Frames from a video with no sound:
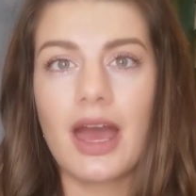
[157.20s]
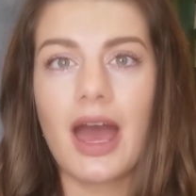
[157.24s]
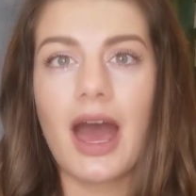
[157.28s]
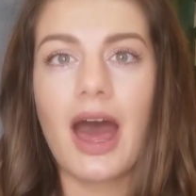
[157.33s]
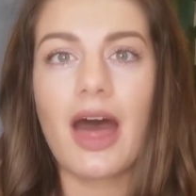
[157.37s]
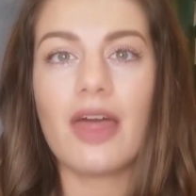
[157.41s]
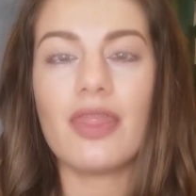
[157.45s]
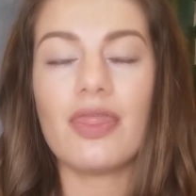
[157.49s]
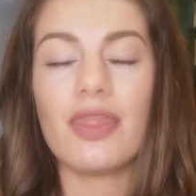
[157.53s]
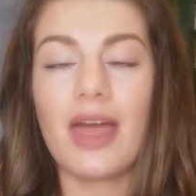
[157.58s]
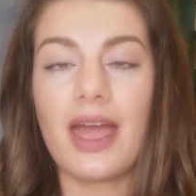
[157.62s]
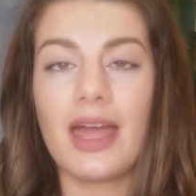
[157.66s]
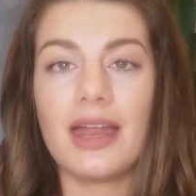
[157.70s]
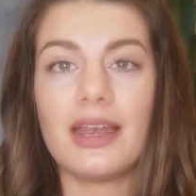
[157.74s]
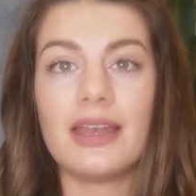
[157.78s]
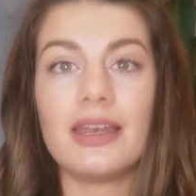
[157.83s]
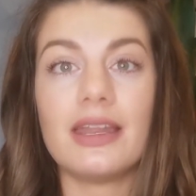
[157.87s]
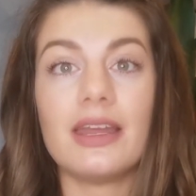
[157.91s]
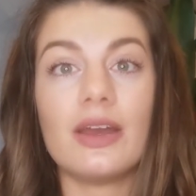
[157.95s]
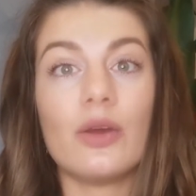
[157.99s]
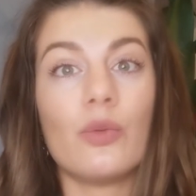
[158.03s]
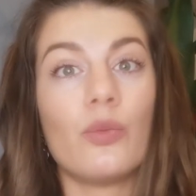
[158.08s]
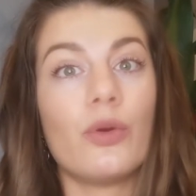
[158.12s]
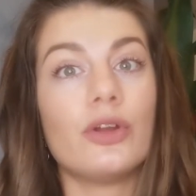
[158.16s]
And
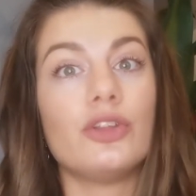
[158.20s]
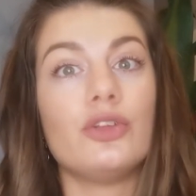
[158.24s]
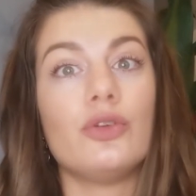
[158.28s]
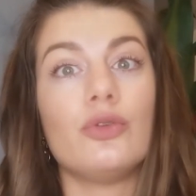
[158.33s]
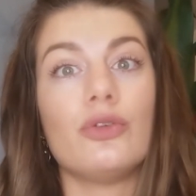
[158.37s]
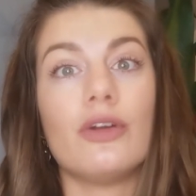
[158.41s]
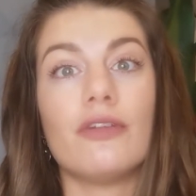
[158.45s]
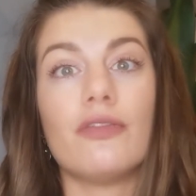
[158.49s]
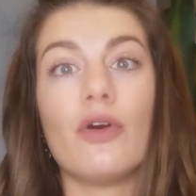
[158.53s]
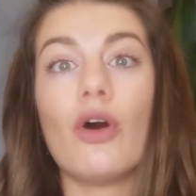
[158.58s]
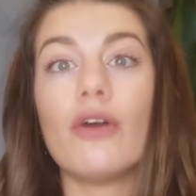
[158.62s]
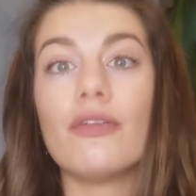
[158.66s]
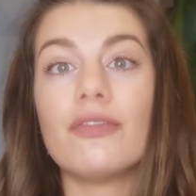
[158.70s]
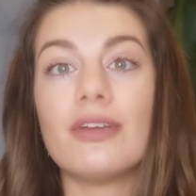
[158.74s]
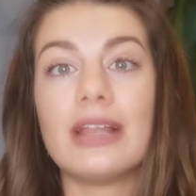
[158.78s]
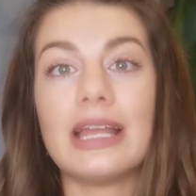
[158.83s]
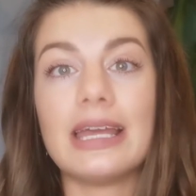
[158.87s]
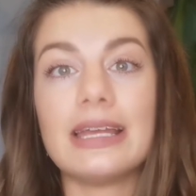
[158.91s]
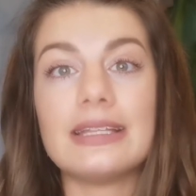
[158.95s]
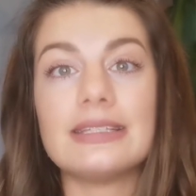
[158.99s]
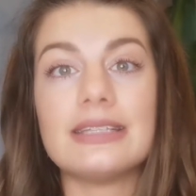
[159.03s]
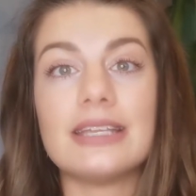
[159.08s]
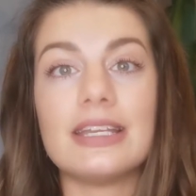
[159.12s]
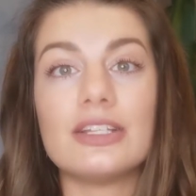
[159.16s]
then when you have
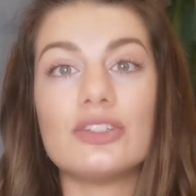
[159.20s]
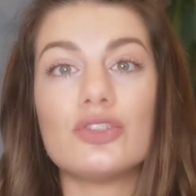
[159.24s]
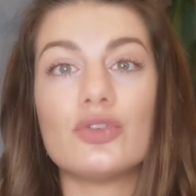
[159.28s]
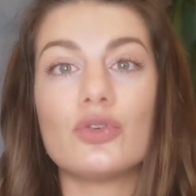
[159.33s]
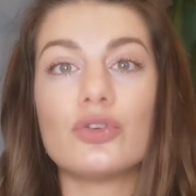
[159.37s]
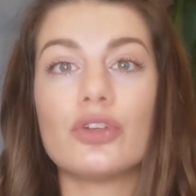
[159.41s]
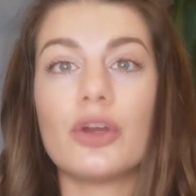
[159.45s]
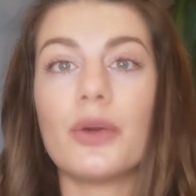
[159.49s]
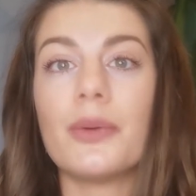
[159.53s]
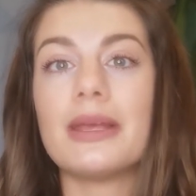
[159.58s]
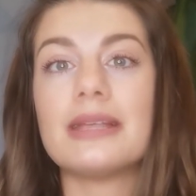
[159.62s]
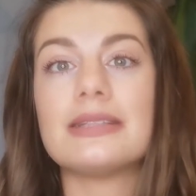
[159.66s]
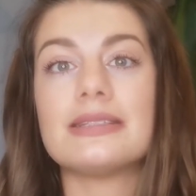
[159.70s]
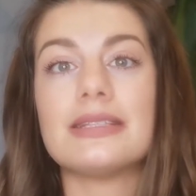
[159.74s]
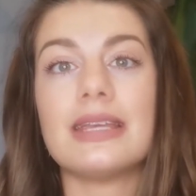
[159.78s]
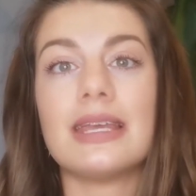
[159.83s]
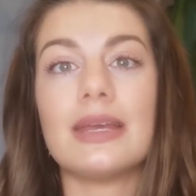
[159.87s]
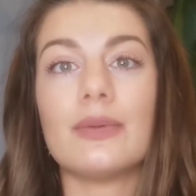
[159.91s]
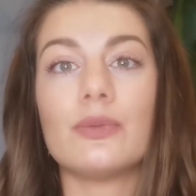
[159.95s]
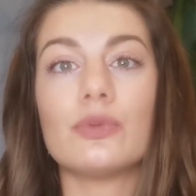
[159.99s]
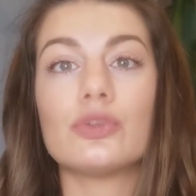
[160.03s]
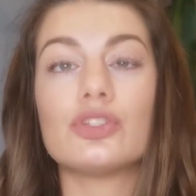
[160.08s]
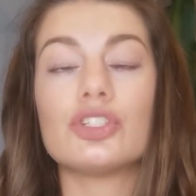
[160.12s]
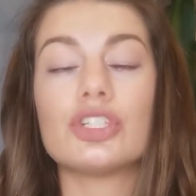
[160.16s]
ovulated, you'll notice
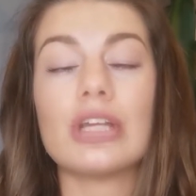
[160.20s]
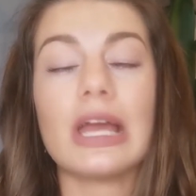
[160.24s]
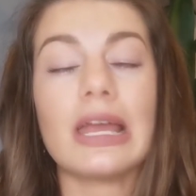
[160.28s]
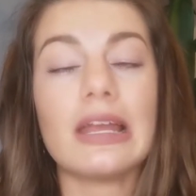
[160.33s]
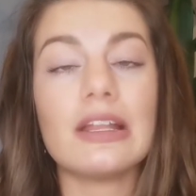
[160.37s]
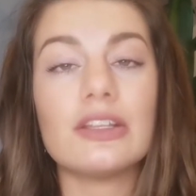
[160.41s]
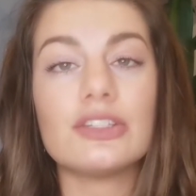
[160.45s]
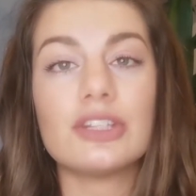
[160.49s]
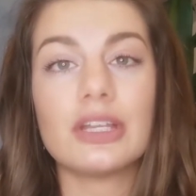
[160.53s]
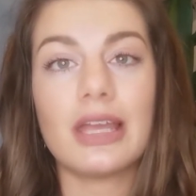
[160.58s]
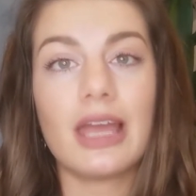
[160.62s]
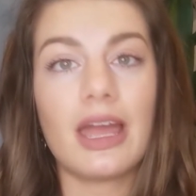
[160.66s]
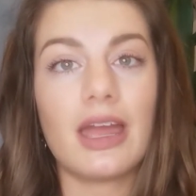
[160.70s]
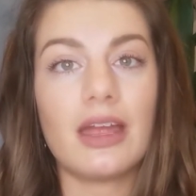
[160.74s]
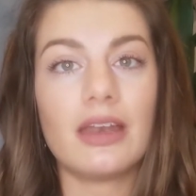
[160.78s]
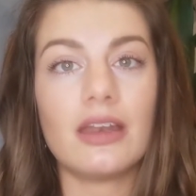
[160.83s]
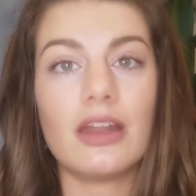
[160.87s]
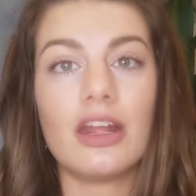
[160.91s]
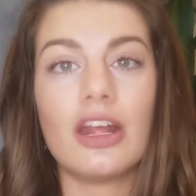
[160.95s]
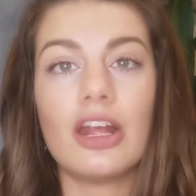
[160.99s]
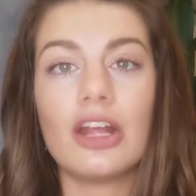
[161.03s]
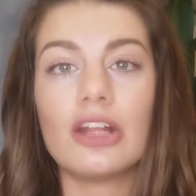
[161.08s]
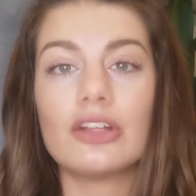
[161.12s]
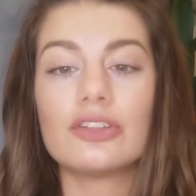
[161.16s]
it will change
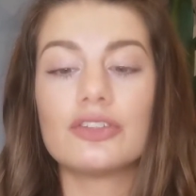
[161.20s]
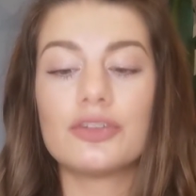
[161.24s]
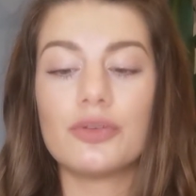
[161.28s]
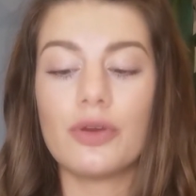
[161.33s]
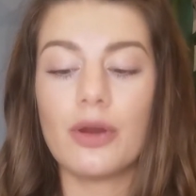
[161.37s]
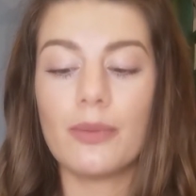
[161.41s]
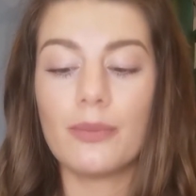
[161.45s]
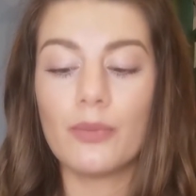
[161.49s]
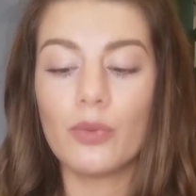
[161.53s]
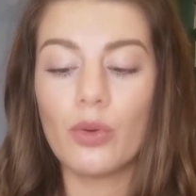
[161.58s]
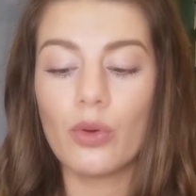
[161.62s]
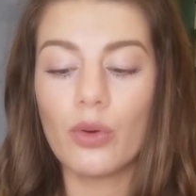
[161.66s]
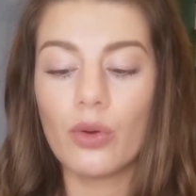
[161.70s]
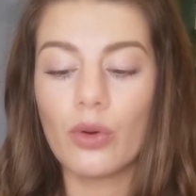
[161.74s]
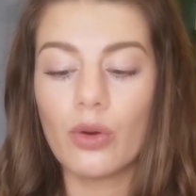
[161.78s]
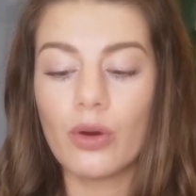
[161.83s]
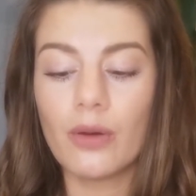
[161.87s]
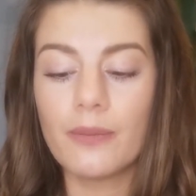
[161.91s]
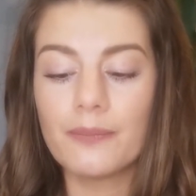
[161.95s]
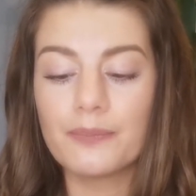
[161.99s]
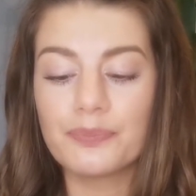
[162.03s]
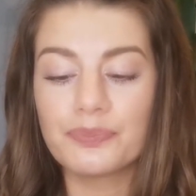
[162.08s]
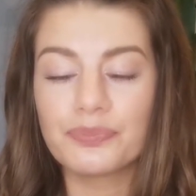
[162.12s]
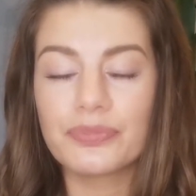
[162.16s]
again to a
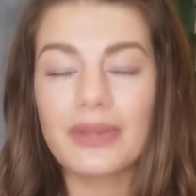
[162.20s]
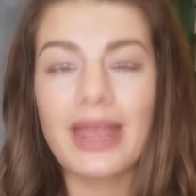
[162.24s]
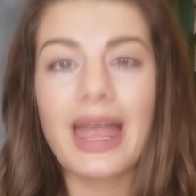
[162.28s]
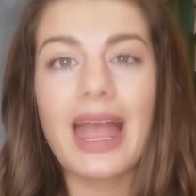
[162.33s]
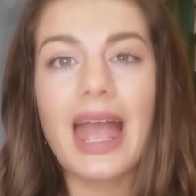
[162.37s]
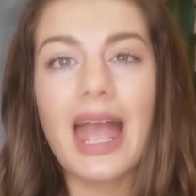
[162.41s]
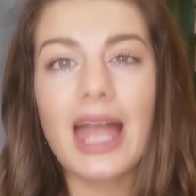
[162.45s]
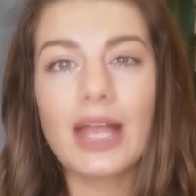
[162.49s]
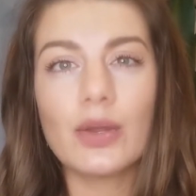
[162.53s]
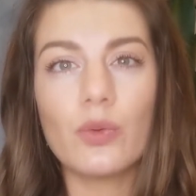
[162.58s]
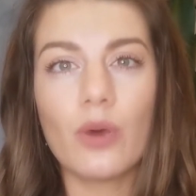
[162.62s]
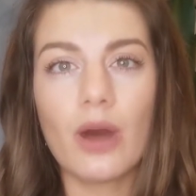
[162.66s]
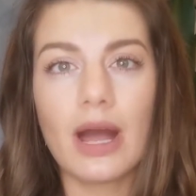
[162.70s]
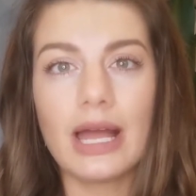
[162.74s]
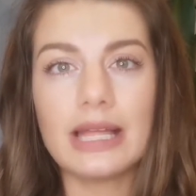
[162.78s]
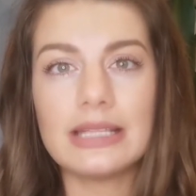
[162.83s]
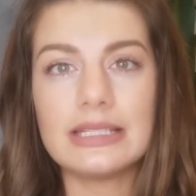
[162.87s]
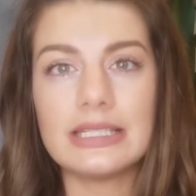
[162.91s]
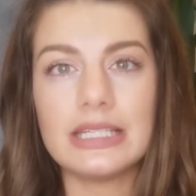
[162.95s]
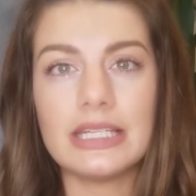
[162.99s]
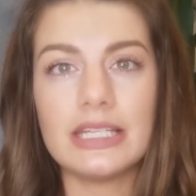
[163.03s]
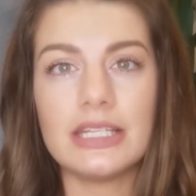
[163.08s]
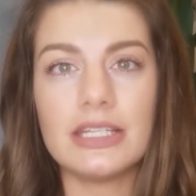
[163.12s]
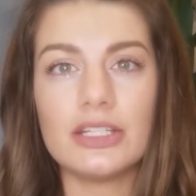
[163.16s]
more egg
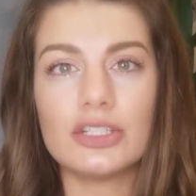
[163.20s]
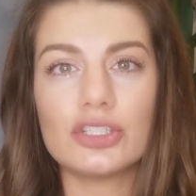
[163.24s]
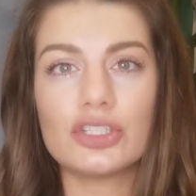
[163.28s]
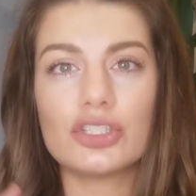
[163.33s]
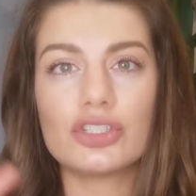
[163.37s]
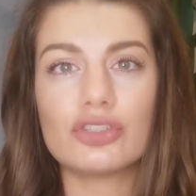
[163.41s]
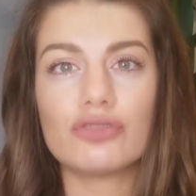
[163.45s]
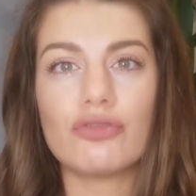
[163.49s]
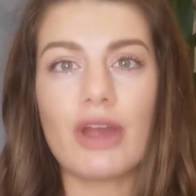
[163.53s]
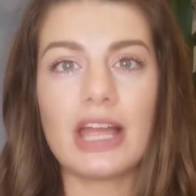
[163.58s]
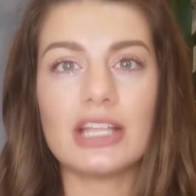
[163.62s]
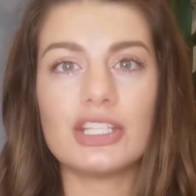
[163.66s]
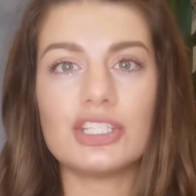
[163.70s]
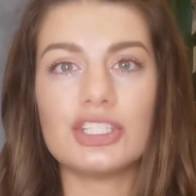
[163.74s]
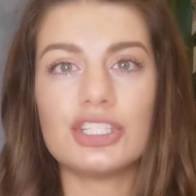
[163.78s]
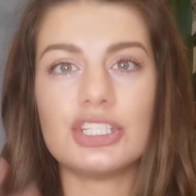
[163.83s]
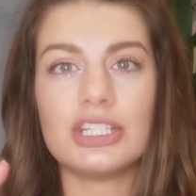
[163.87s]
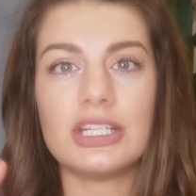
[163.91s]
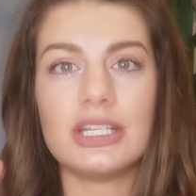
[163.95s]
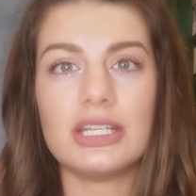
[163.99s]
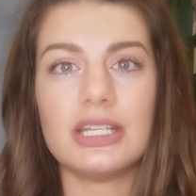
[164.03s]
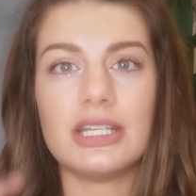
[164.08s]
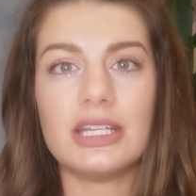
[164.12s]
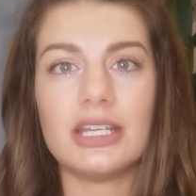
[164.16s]
whitey,
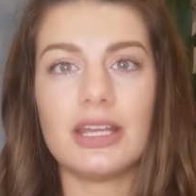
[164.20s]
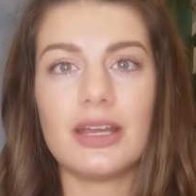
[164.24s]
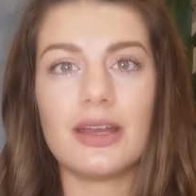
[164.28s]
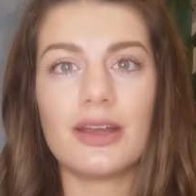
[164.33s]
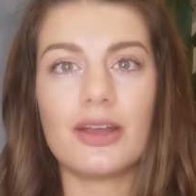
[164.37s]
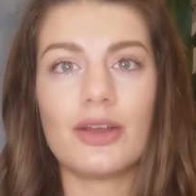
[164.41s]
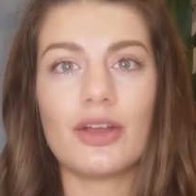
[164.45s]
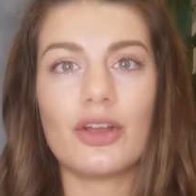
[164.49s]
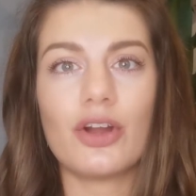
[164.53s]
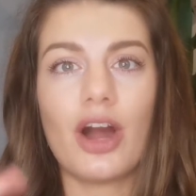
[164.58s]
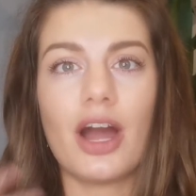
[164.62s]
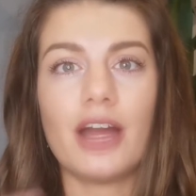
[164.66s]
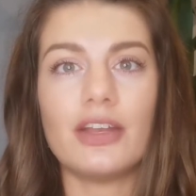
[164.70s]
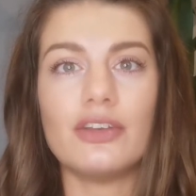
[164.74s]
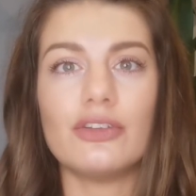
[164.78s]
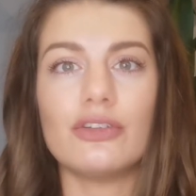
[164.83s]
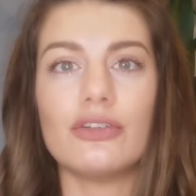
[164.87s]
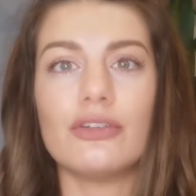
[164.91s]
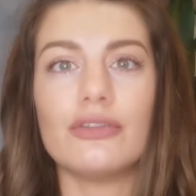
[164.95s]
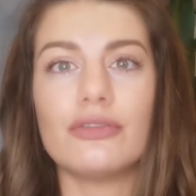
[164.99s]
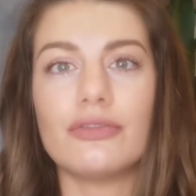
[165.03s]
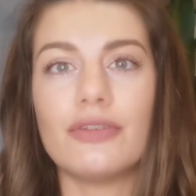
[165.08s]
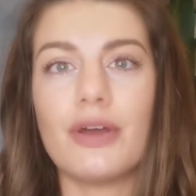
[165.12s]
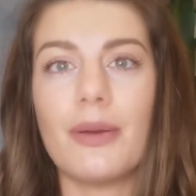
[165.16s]
stretchy kind
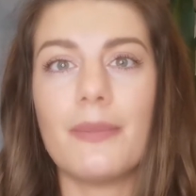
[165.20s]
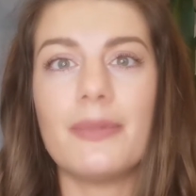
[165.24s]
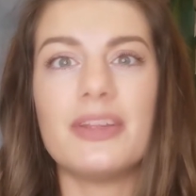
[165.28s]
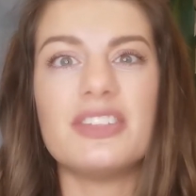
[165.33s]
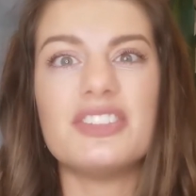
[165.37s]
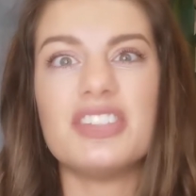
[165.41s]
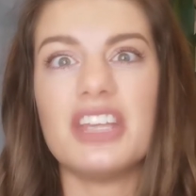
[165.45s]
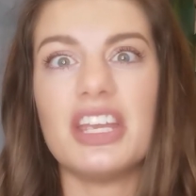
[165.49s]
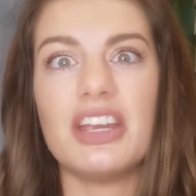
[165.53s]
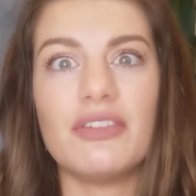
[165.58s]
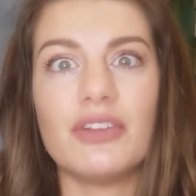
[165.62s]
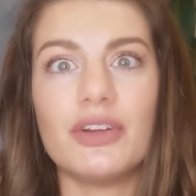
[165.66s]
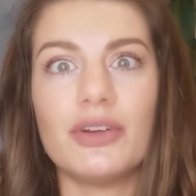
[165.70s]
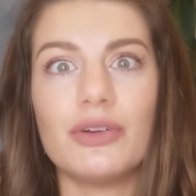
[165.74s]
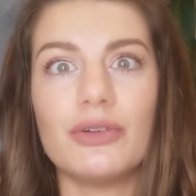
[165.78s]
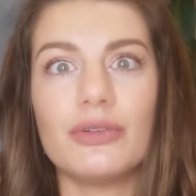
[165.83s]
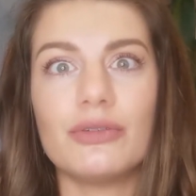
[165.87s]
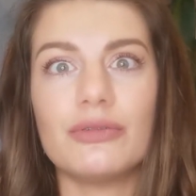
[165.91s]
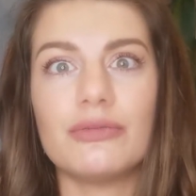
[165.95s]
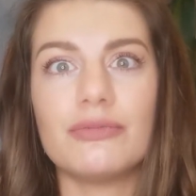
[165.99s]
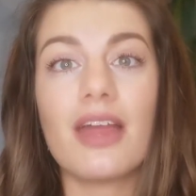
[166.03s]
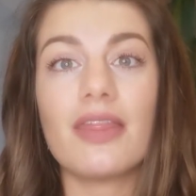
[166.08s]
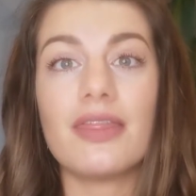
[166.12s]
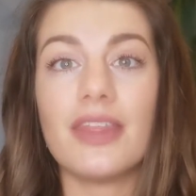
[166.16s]
of material.